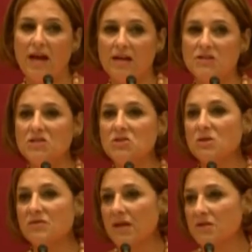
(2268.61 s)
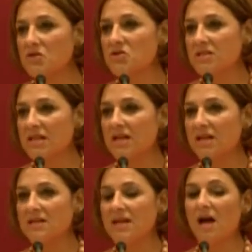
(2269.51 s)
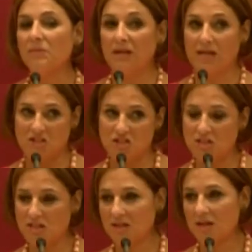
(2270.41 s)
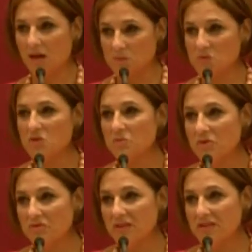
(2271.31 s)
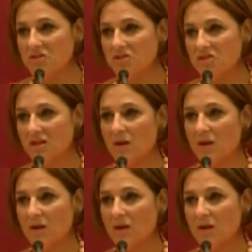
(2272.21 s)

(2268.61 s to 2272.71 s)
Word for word: and to sort of understand the obligation that comes with privilege,